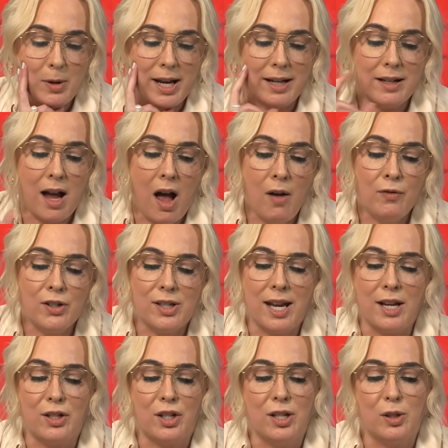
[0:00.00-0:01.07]
we had
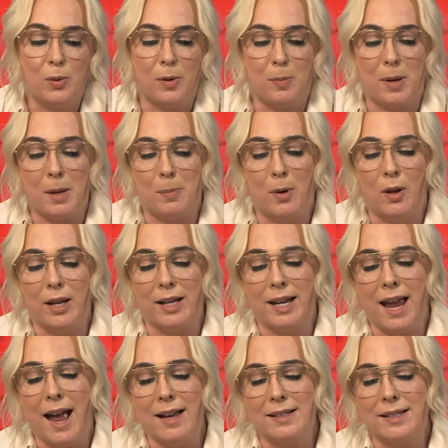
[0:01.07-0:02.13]
conversations with people in
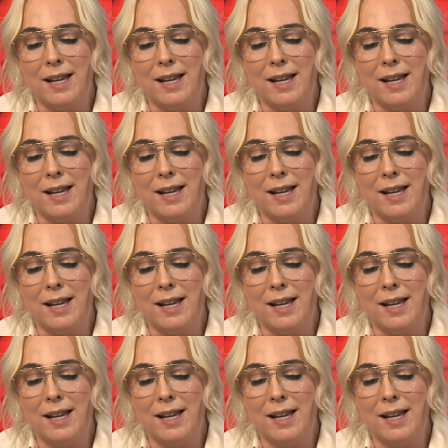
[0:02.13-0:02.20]
gas